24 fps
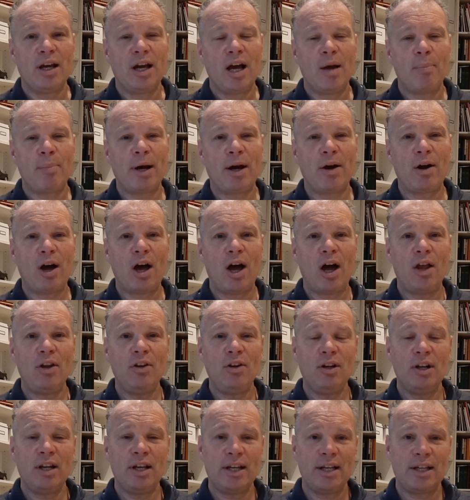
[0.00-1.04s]
about
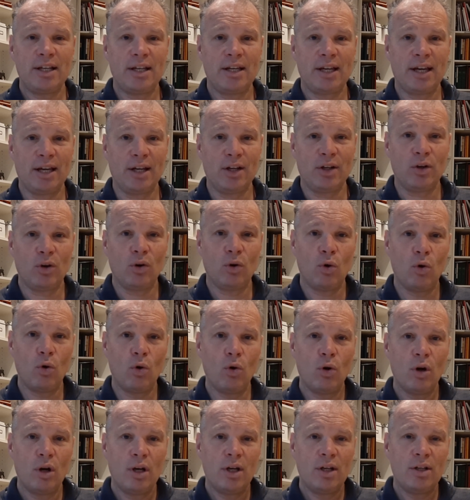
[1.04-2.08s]
unlinking
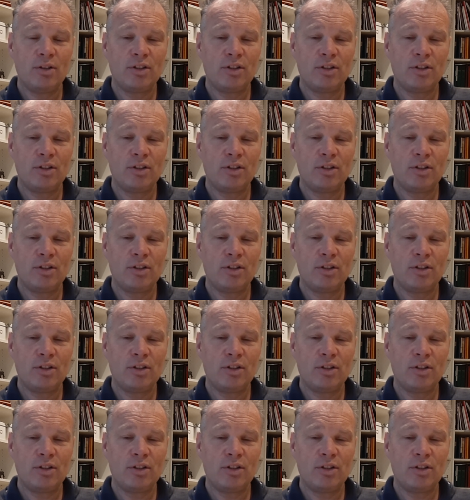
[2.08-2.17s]
or